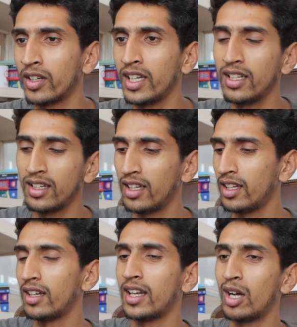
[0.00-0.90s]
Okay,
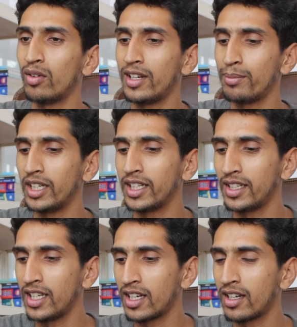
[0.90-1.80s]
now let me
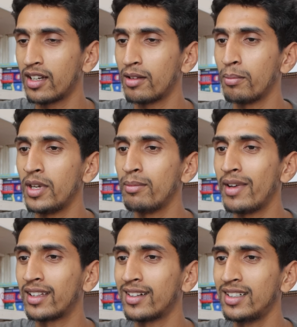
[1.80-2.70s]
create
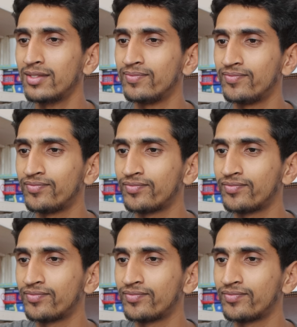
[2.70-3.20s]
main method,